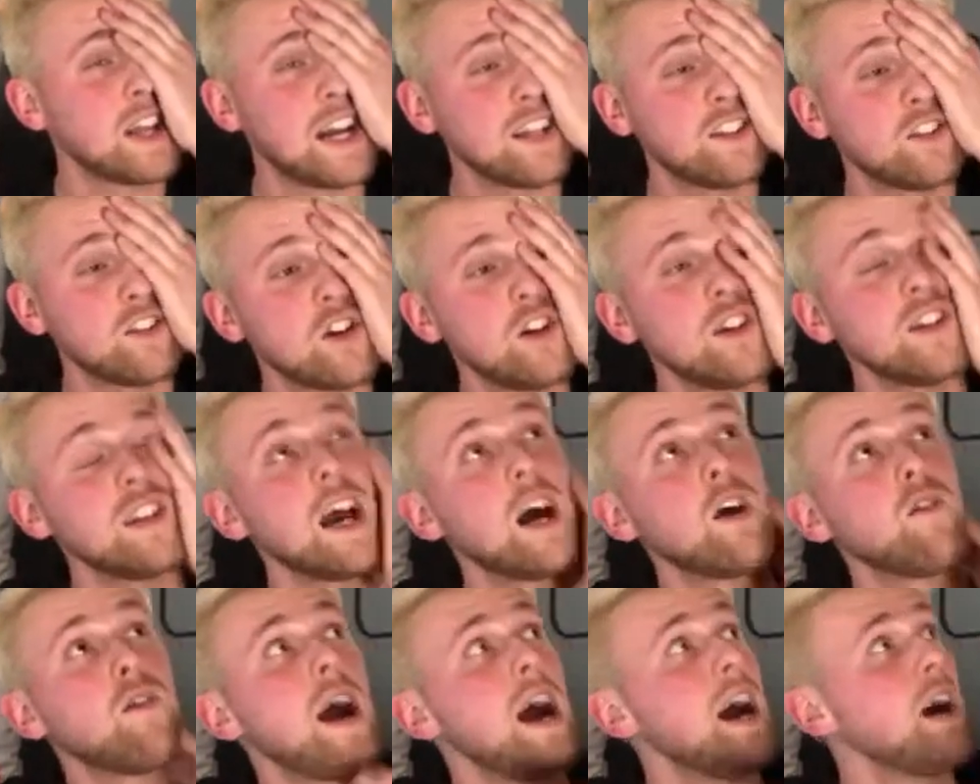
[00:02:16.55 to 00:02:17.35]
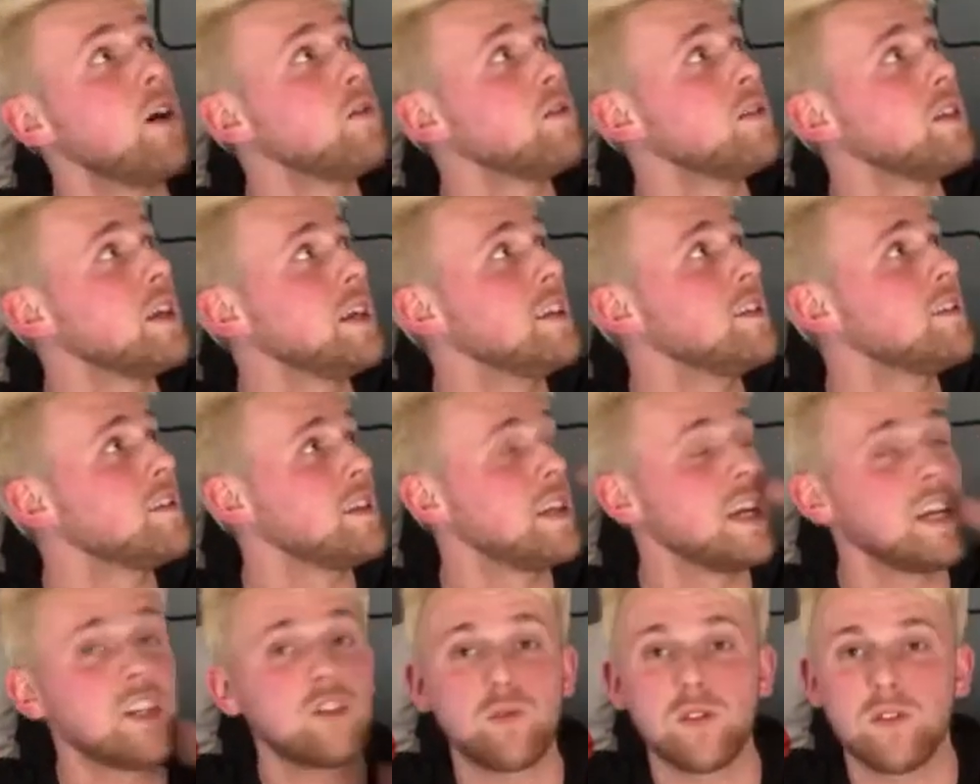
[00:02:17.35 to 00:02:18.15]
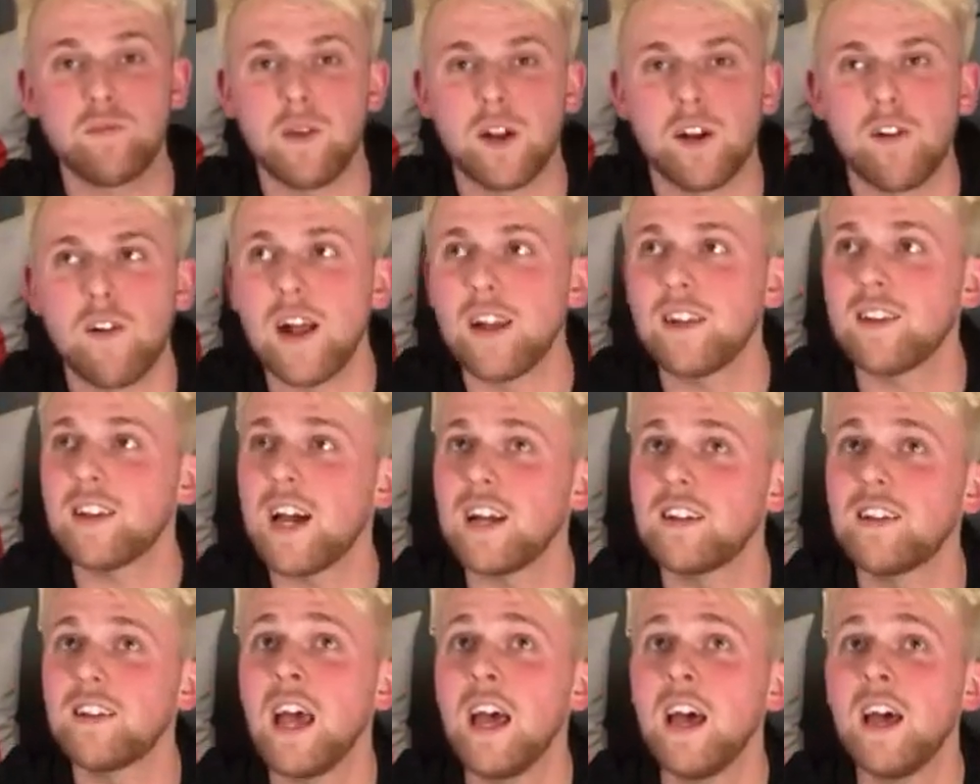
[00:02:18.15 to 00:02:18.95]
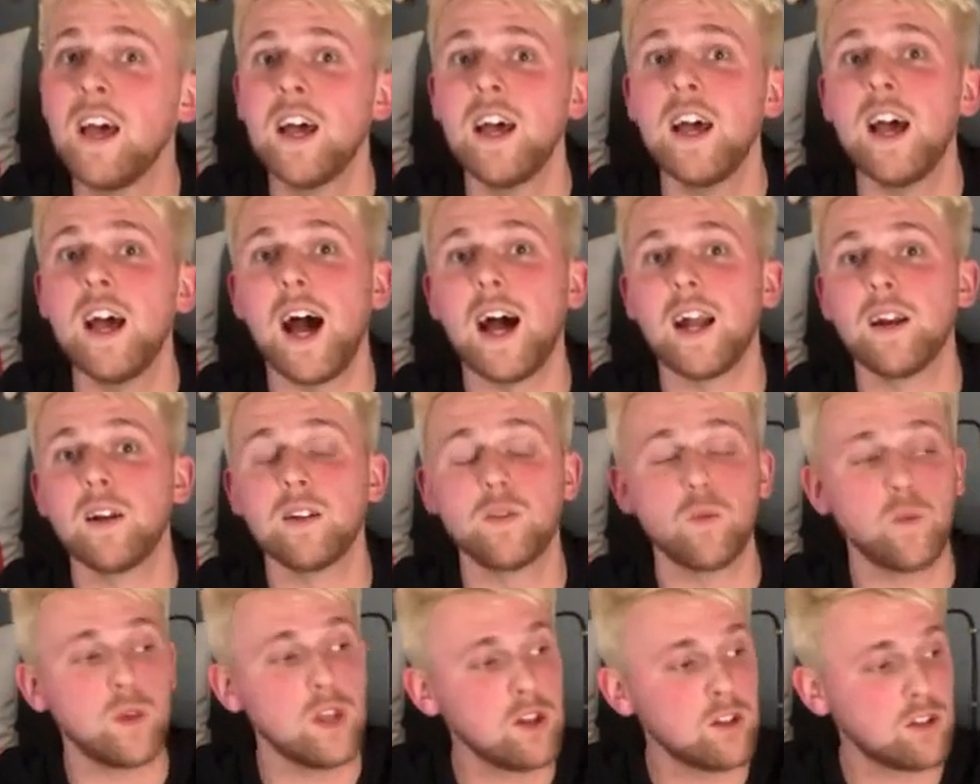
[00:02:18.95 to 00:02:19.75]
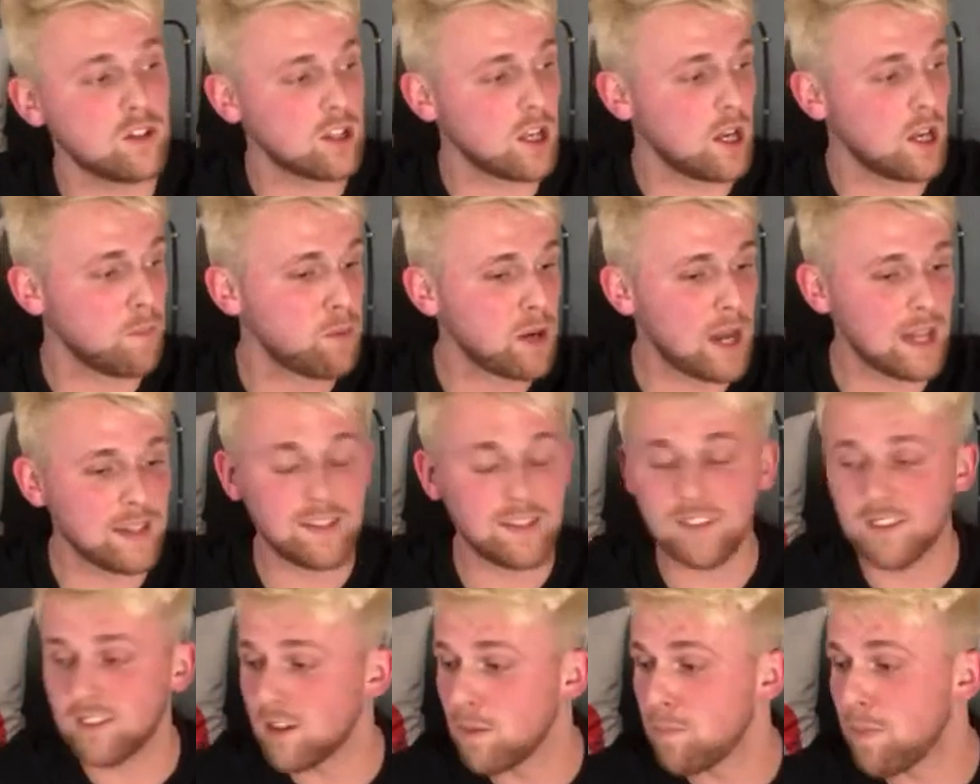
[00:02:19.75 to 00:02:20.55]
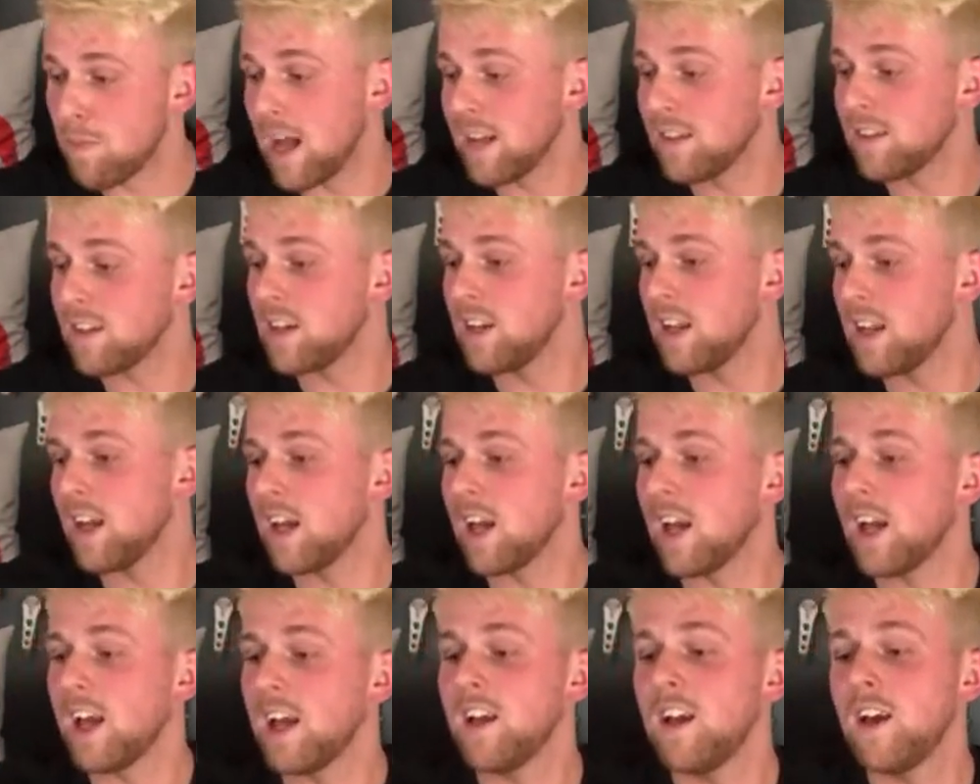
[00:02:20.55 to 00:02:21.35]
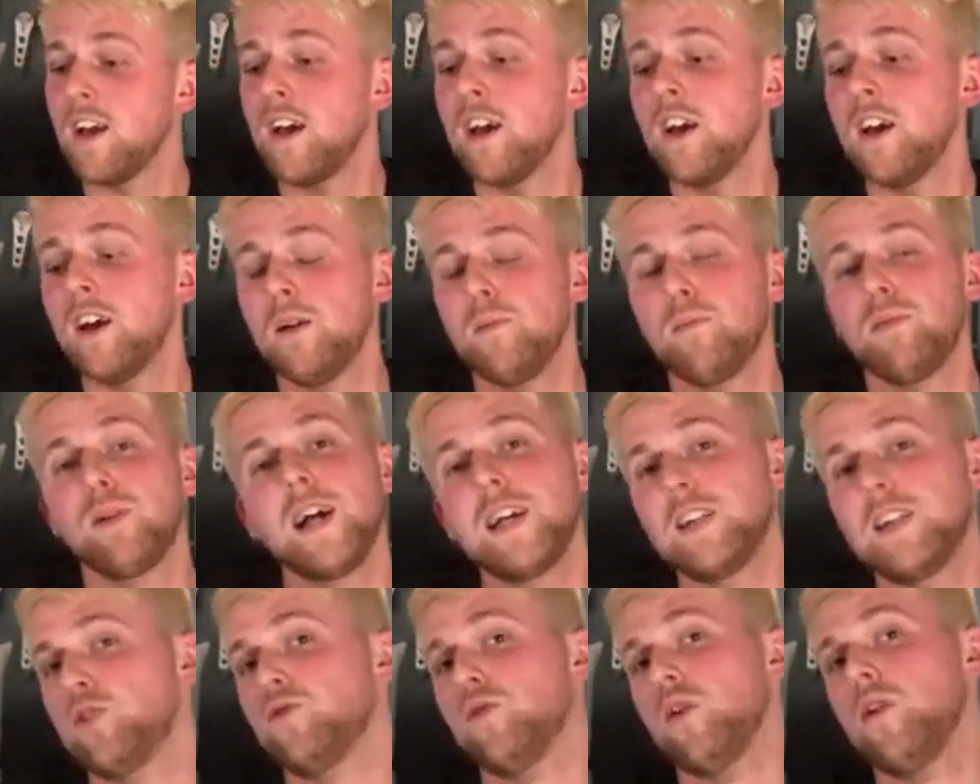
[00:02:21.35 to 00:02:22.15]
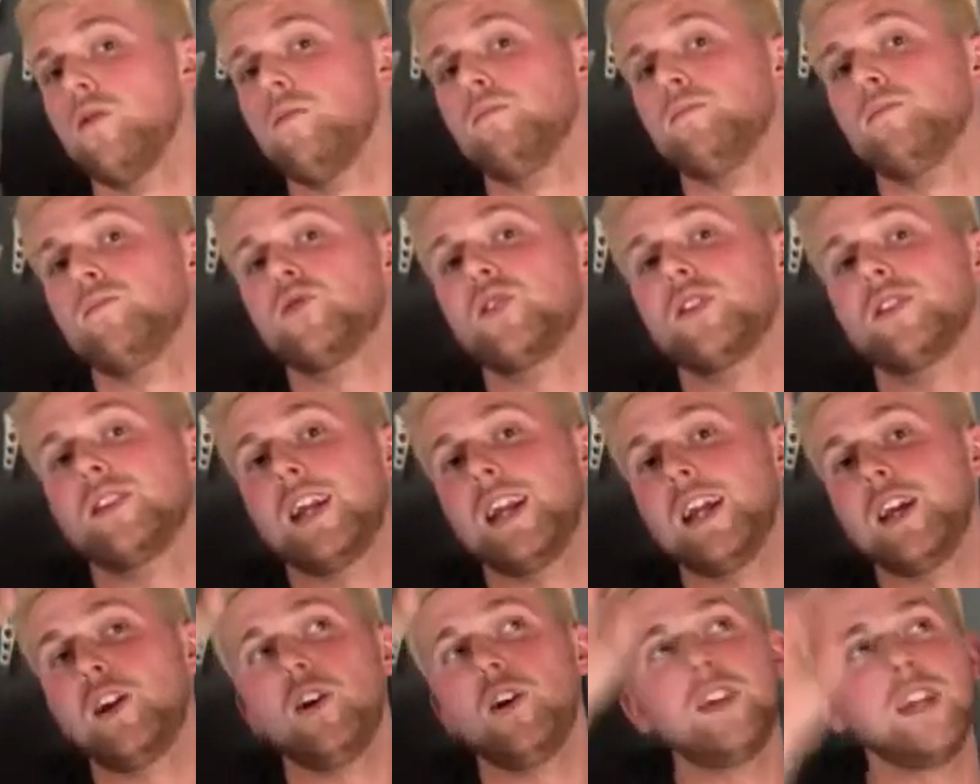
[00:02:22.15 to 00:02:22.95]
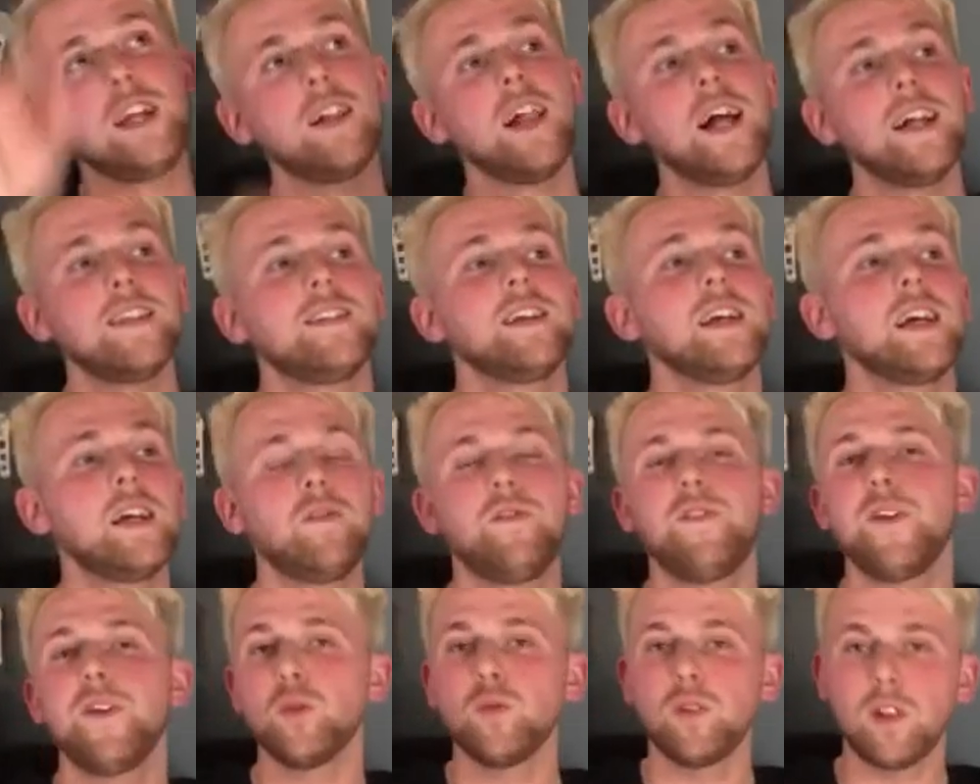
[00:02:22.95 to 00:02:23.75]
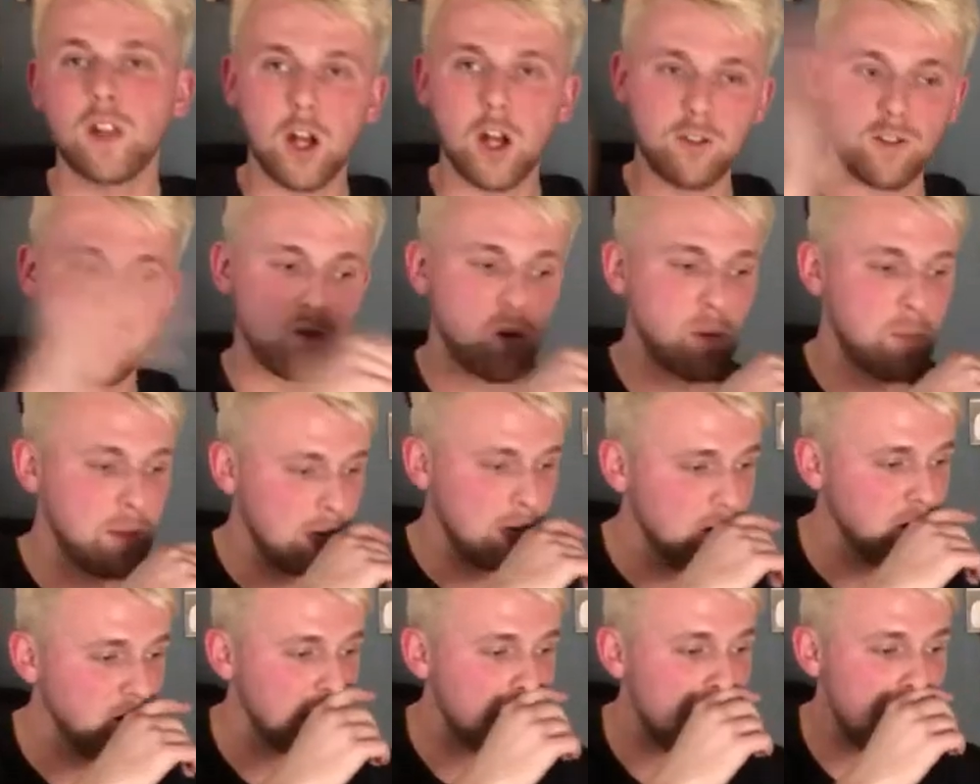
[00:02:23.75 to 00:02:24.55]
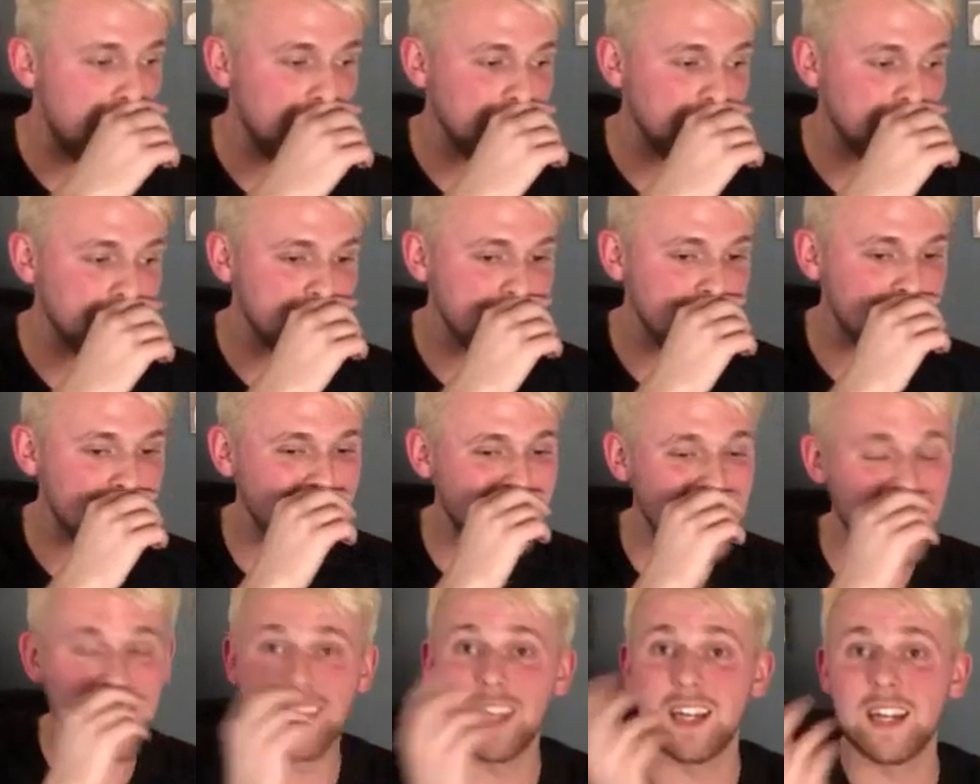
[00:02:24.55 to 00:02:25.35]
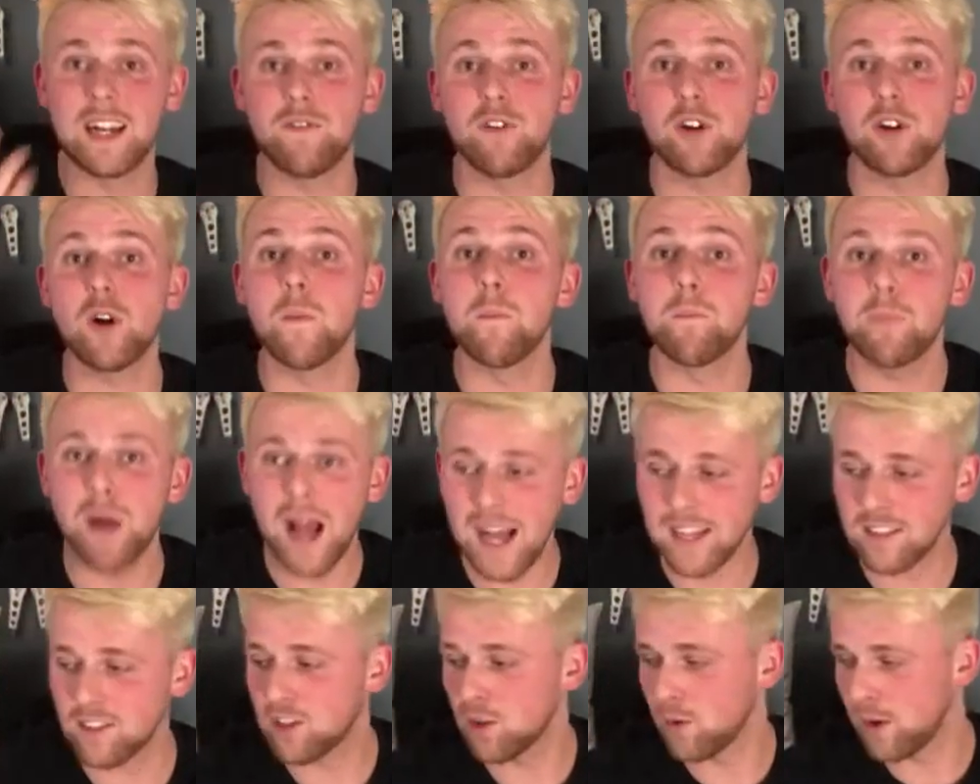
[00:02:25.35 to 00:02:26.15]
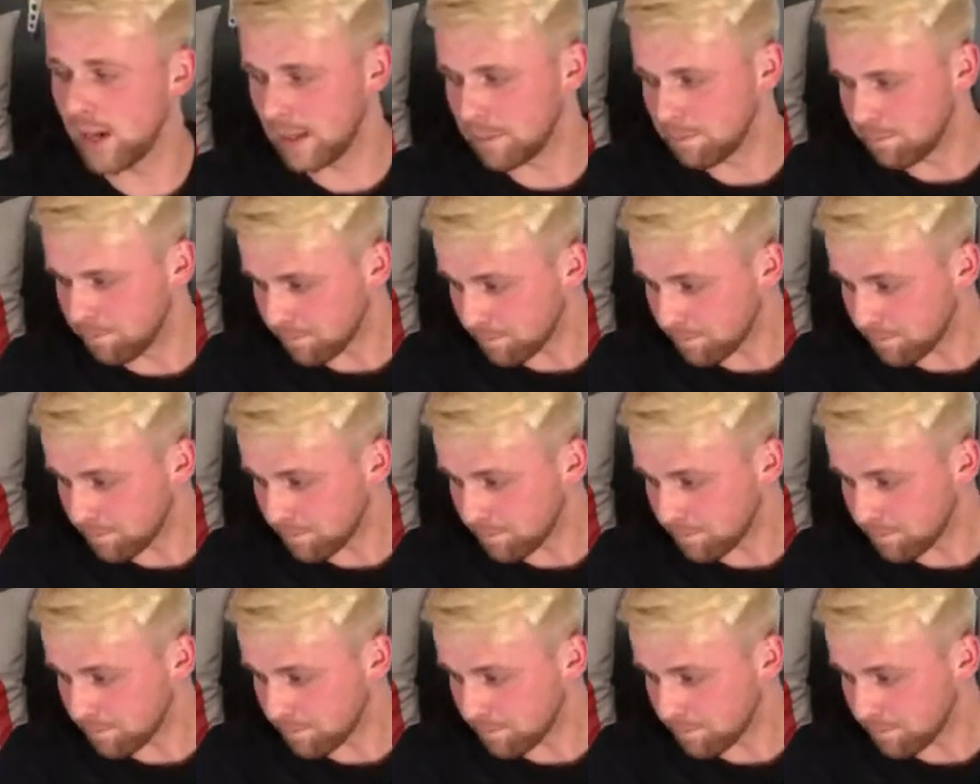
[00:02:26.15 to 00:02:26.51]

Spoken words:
I turned it around into this with my granddad, and we used to practice as a band in here, play the drums, then it got neglected, filled with loads of rubbish, and sadly I never come back to it.